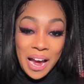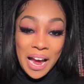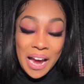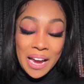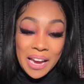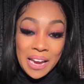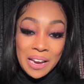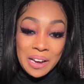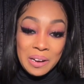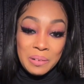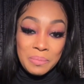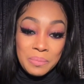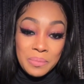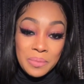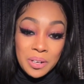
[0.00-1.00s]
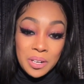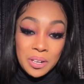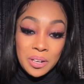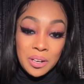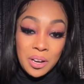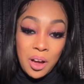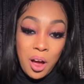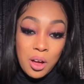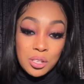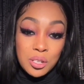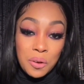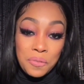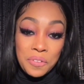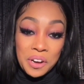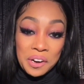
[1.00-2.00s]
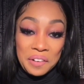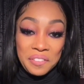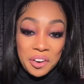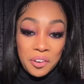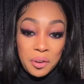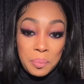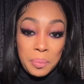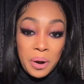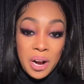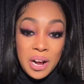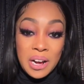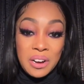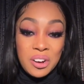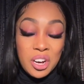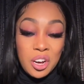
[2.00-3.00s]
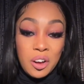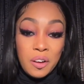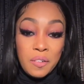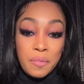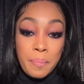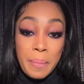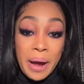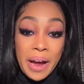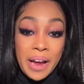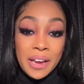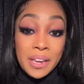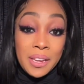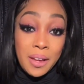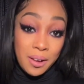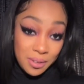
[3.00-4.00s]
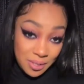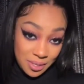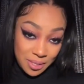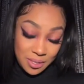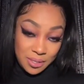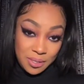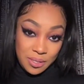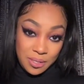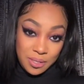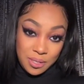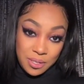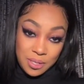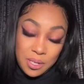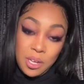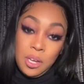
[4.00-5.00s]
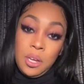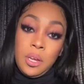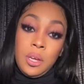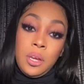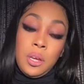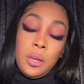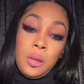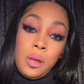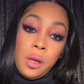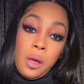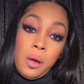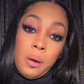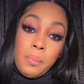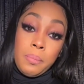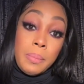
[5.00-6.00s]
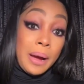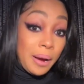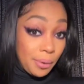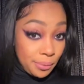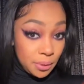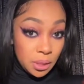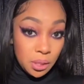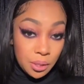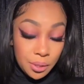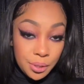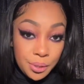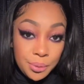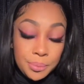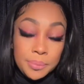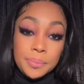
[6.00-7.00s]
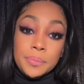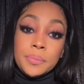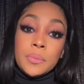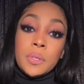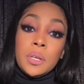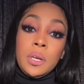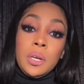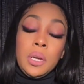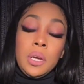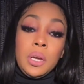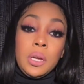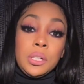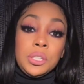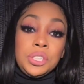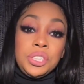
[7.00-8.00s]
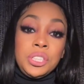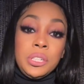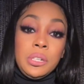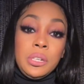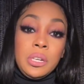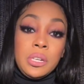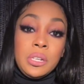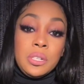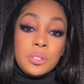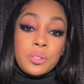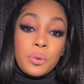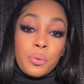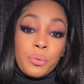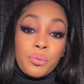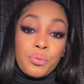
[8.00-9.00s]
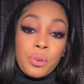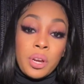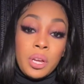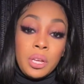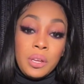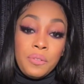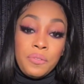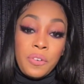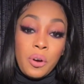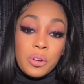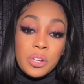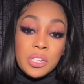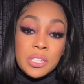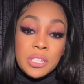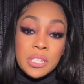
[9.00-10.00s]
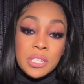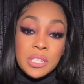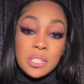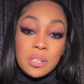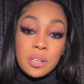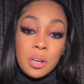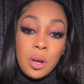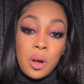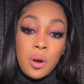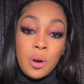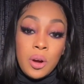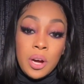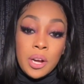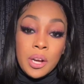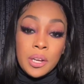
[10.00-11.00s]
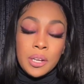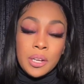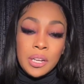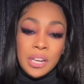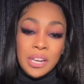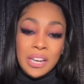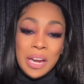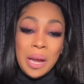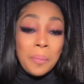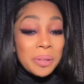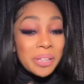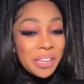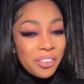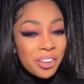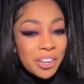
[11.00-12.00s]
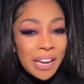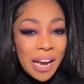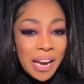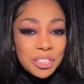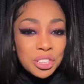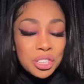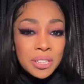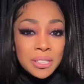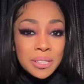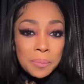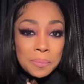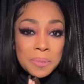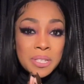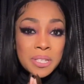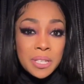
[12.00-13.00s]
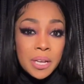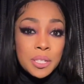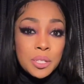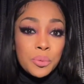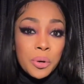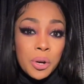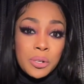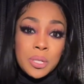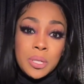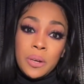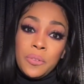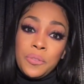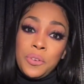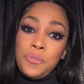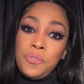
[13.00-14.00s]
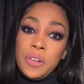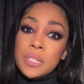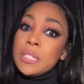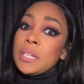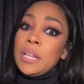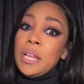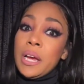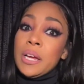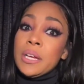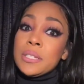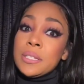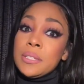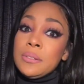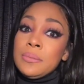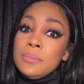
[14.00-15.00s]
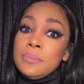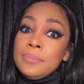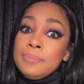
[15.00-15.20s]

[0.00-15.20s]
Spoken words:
I am also very, very proud of my youngest, my only girl. She is really focused on, believe it or not, she is obsessed with her self-defense class.